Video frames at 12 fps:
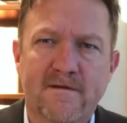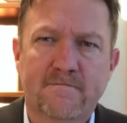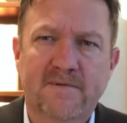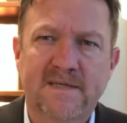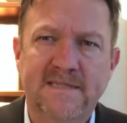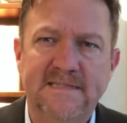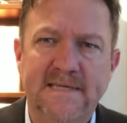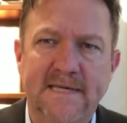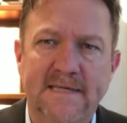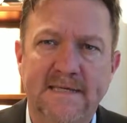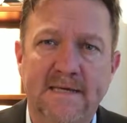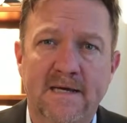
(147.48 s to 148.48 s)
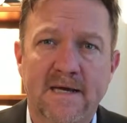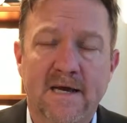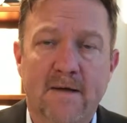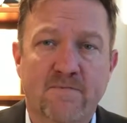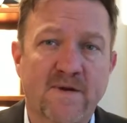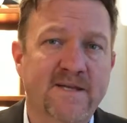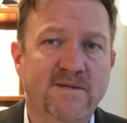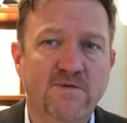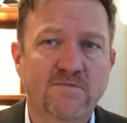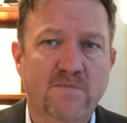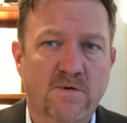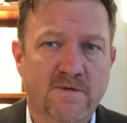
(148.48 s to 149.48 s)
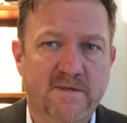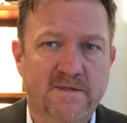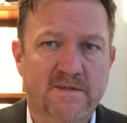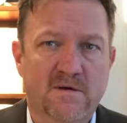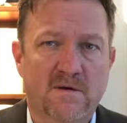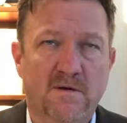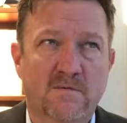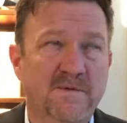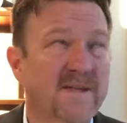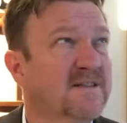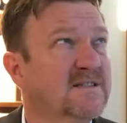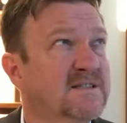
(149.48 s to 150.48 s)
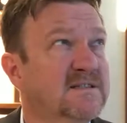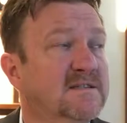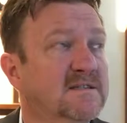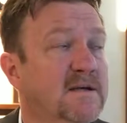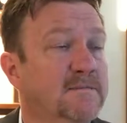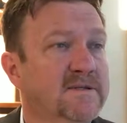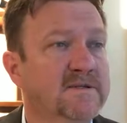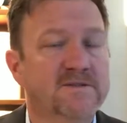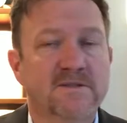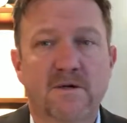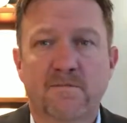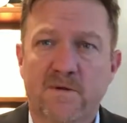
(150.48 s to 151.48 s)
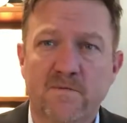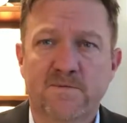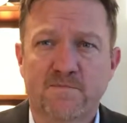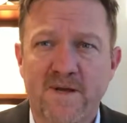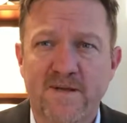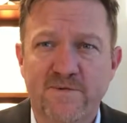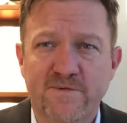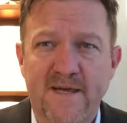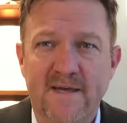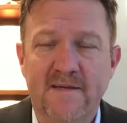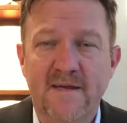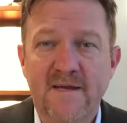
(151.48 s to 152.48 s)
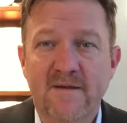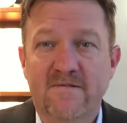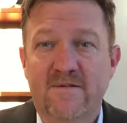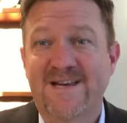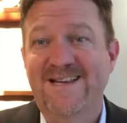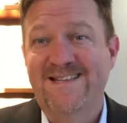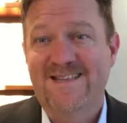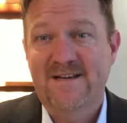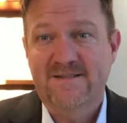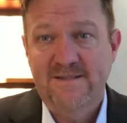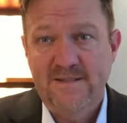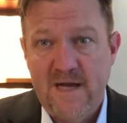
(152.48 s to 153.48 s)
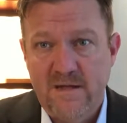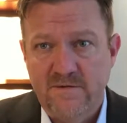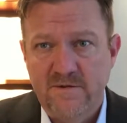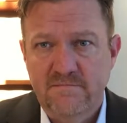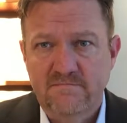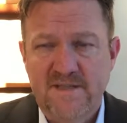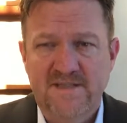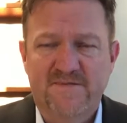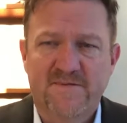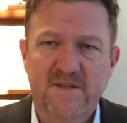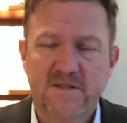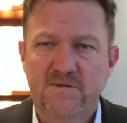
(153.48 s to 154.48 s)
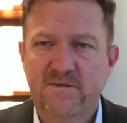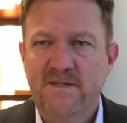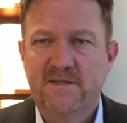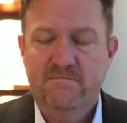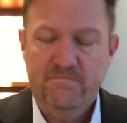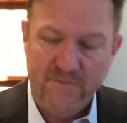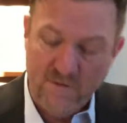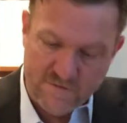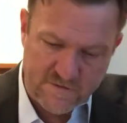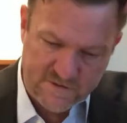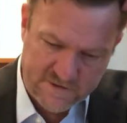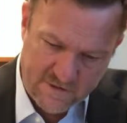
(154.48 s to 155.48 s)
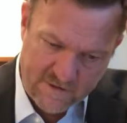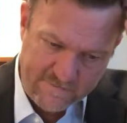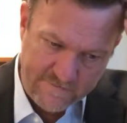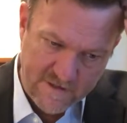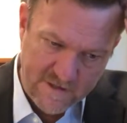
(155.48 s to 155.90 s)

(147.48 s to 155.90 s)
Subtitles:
plays a brand new Martin guitar. Well, now this is a couple of years ago, but it was brand new then, for $8,000. Lots of filigree, beautiful guitar.